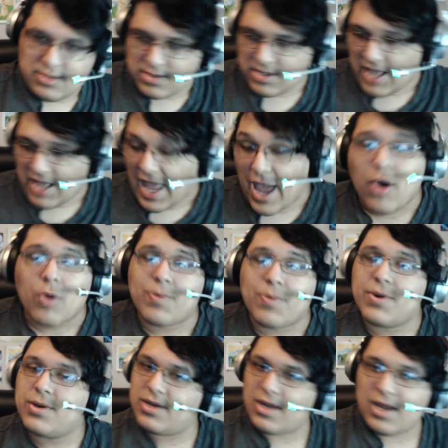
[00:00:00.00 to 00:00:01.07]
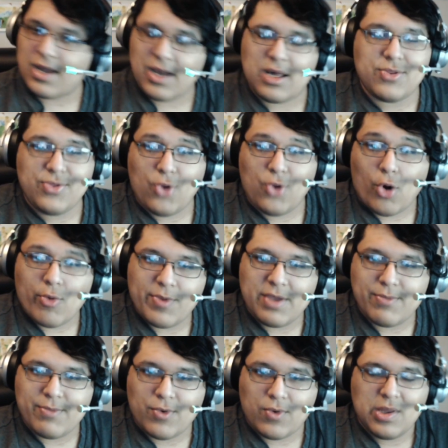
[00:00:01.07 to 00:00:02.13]
help normal
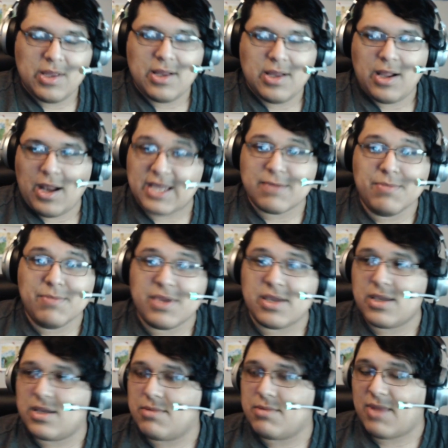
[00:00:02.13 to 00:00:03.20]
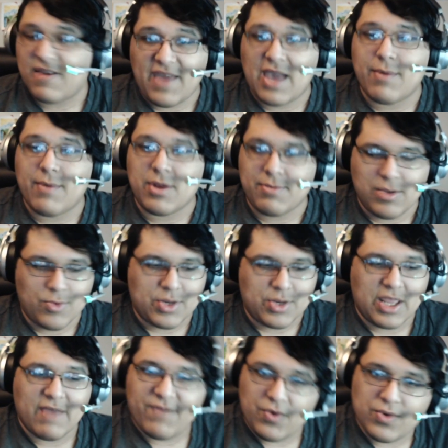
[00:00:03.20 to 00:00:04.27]
people like me and my family being able to
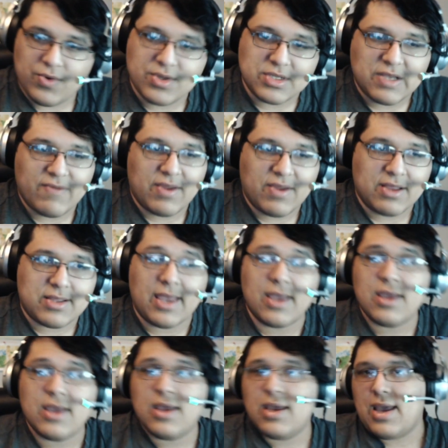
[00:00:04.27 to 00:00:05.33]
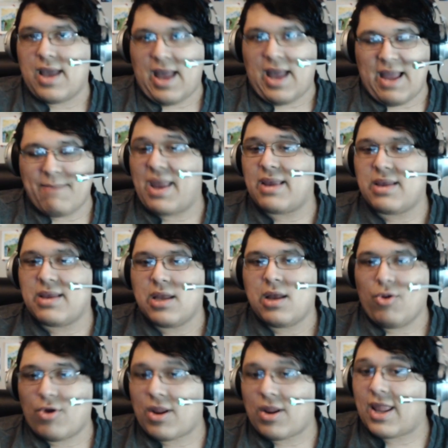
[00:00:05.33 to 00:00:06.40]
get food and stuff like that. I may
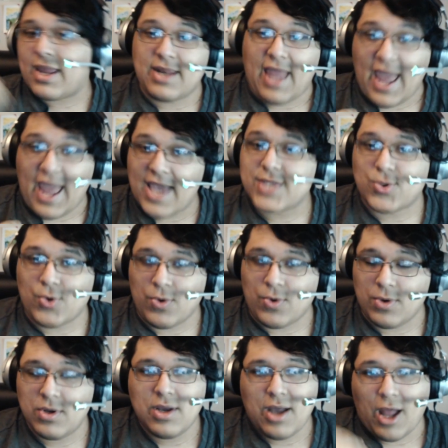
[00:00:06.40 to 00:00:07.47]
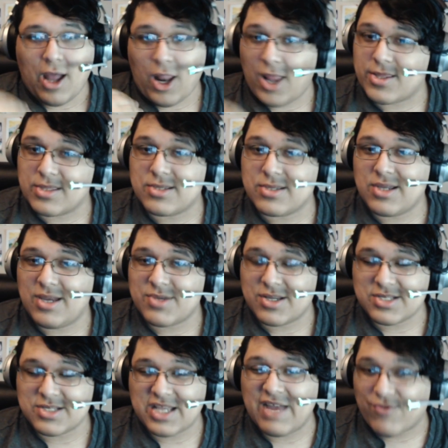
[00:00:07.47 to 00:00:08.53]
look like an asshole a lot of the times
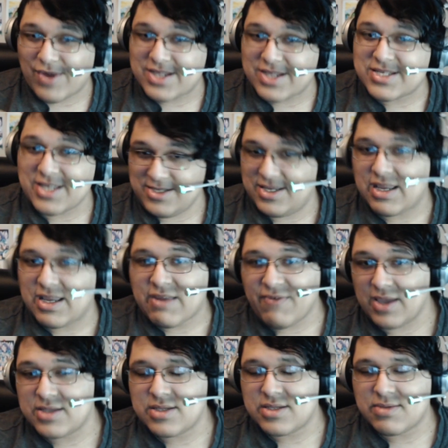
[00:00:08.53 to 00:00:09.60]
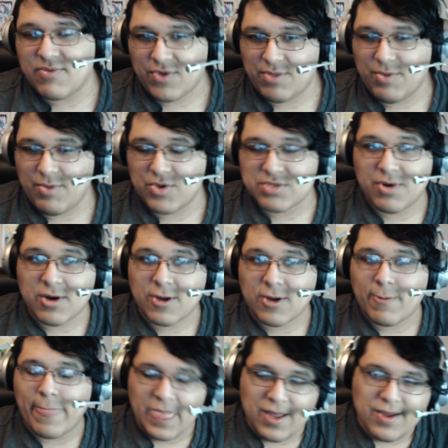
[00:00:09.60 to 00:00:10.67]
because I have resting dick face for the most part.
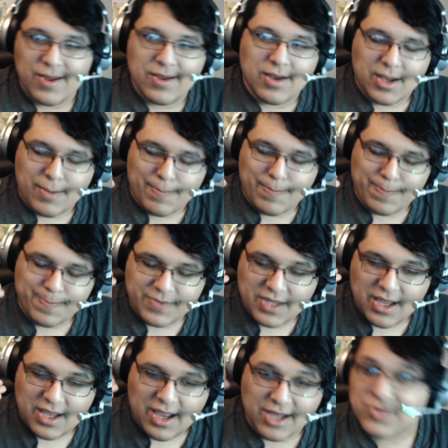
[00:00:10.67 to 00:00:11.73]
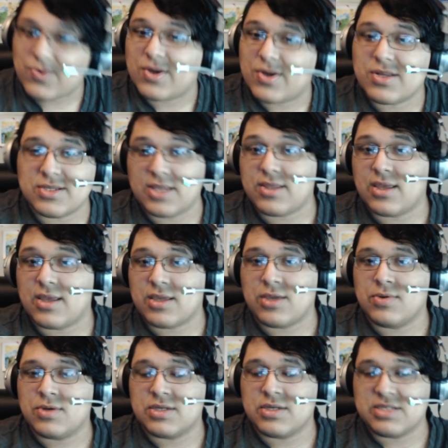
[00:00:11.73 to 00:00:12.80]
Um, I just wanted to say thank you
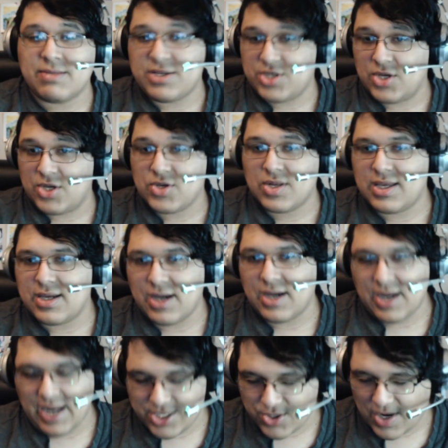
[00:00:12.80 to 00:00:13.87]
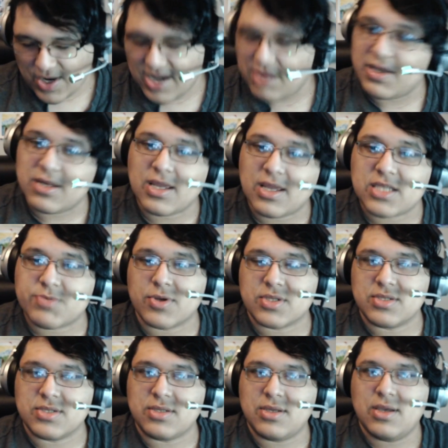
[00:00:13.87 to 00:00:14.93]
because I try to be a nice person,